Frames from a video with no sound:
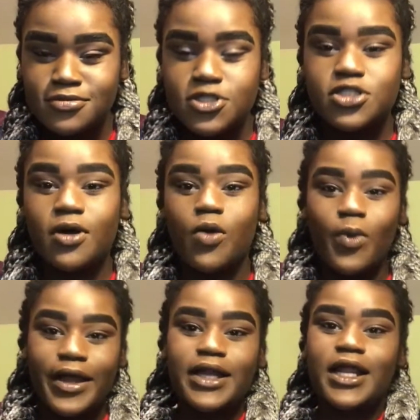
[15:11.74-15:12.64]
So I
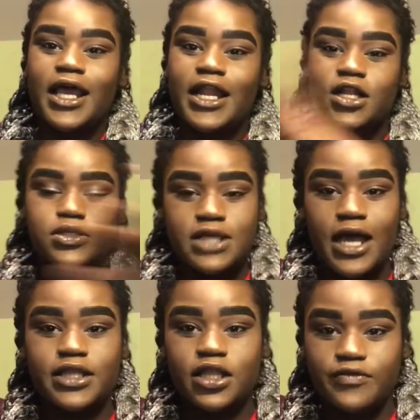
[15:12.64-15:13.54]
went and
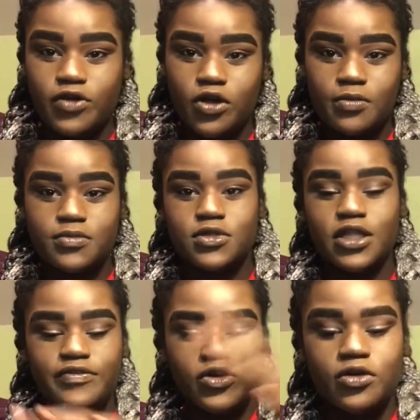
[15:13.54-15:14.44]
sat in the living room. The
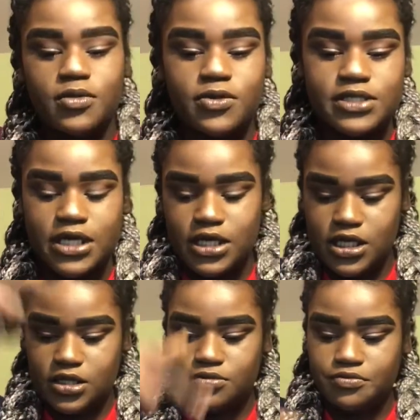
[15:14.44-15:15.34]
living room, there was like
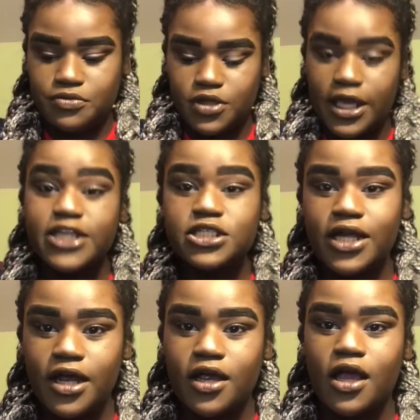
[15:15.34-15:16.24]
a kitchen
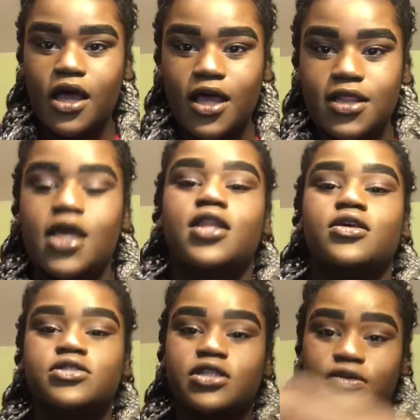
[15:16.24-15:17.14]
area, and then
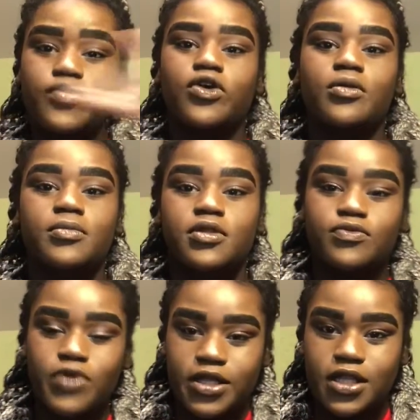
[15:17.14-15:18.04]
there's a living room
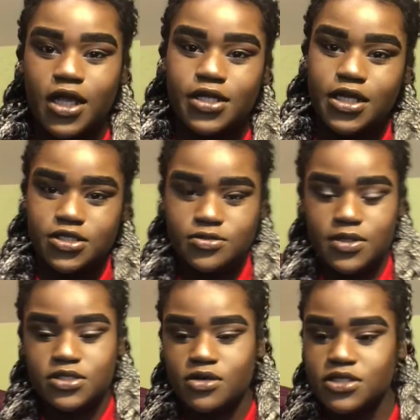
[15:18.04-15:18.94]
right there next to
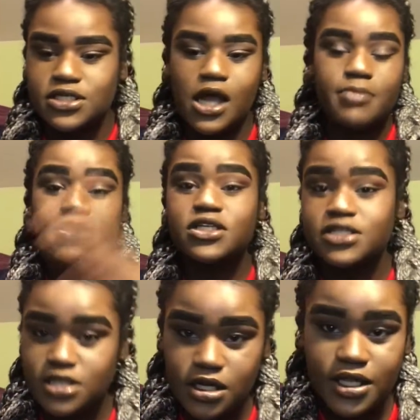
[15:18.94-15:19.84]
it. So I was just like, I'm just gonna
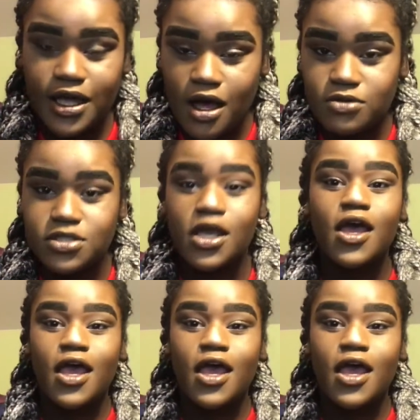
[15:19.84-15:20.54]
sit on the couch.